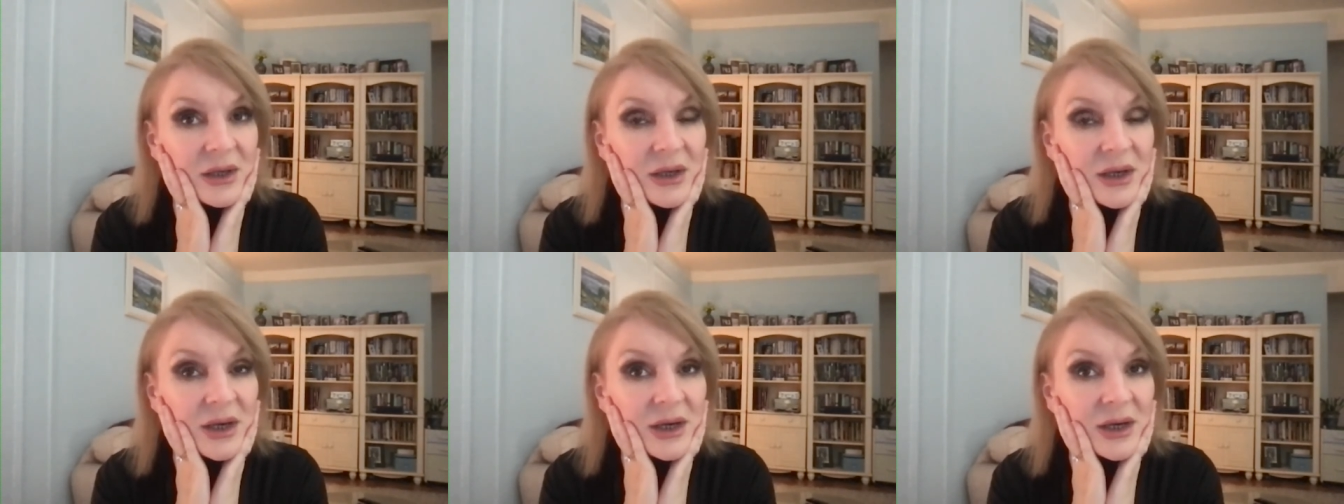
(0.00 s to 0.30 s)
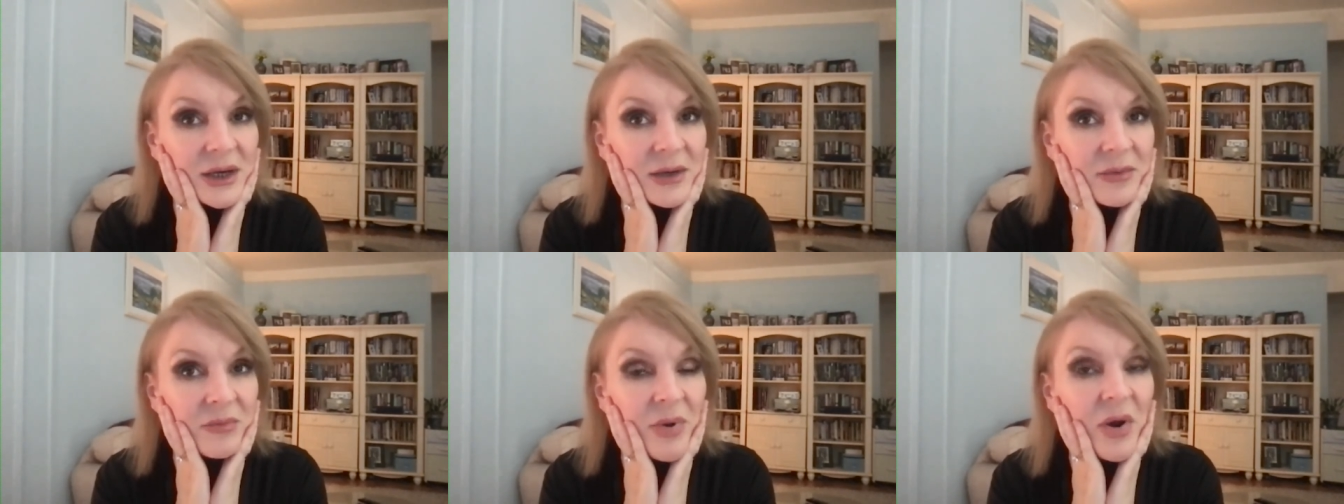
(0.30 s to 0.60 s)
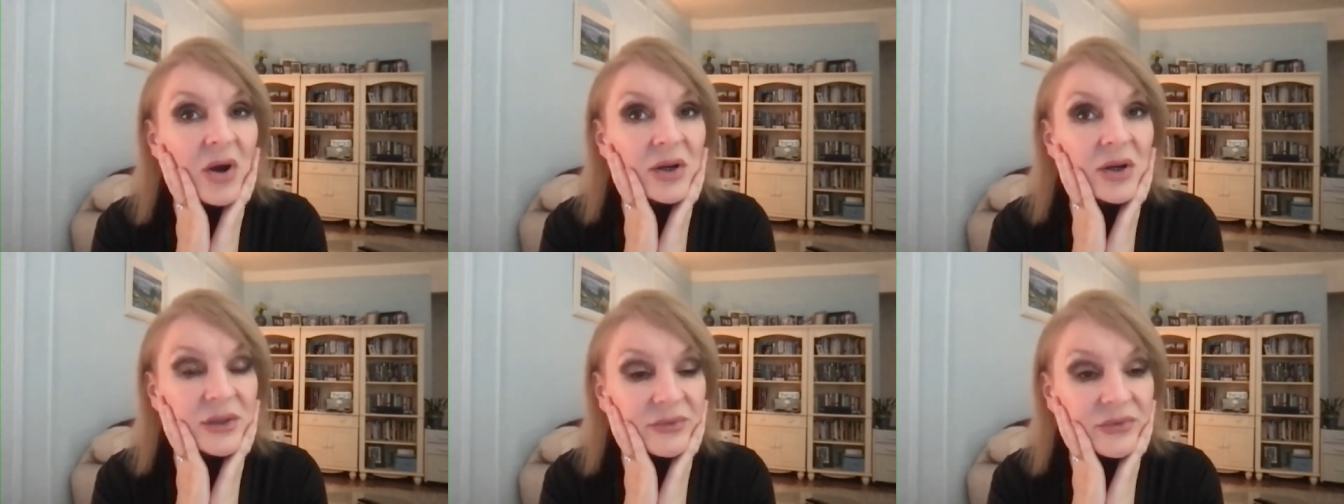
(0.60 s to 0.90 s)
um,
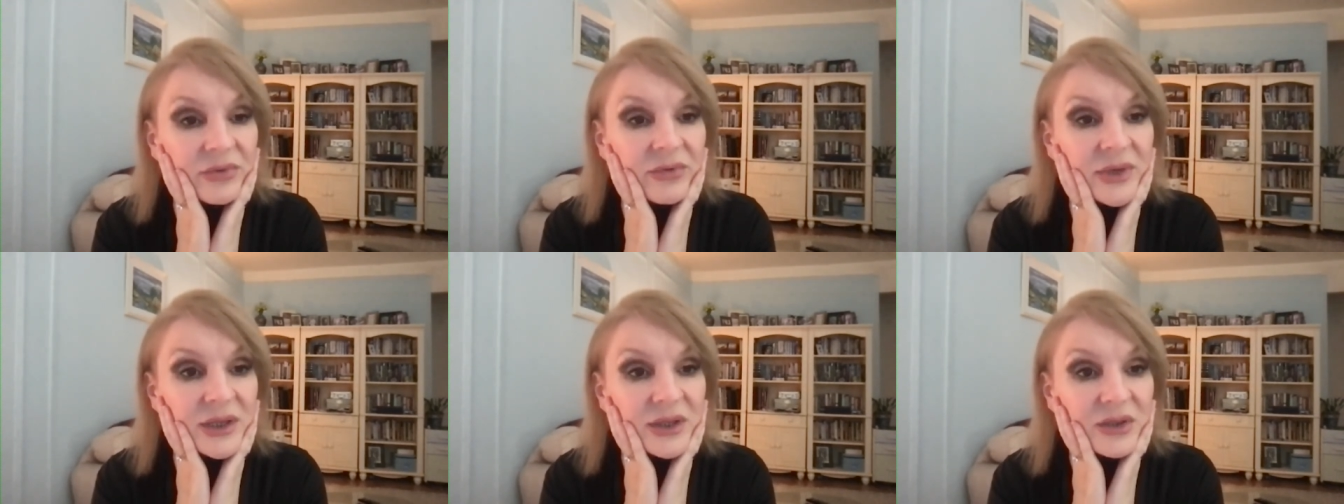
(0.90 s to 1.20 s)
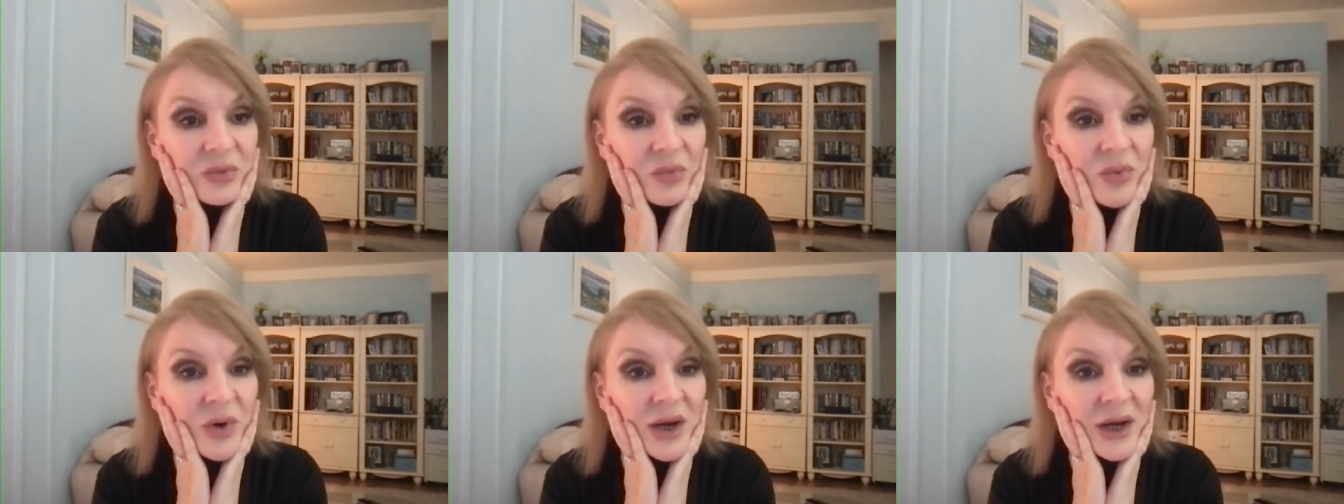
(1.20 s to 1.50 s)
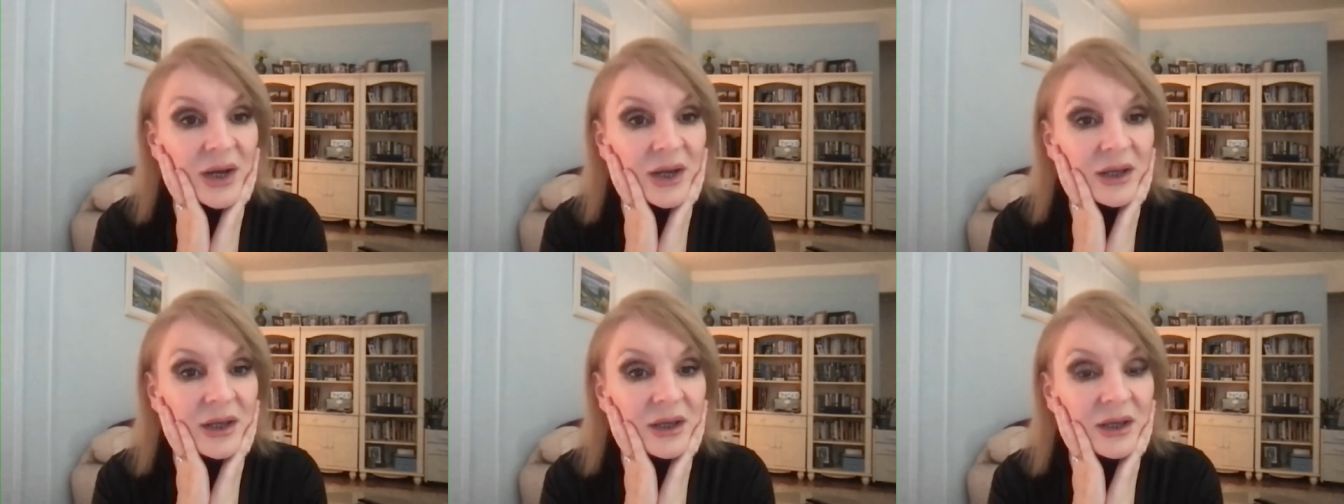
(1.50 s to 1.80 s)
part of the reason
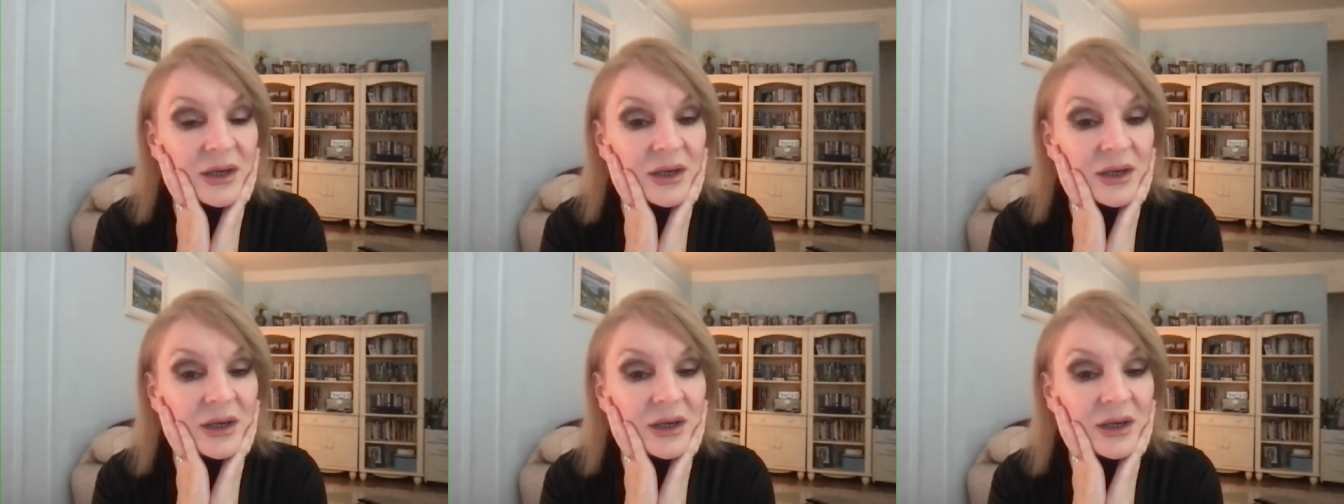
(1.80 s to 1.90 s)
why.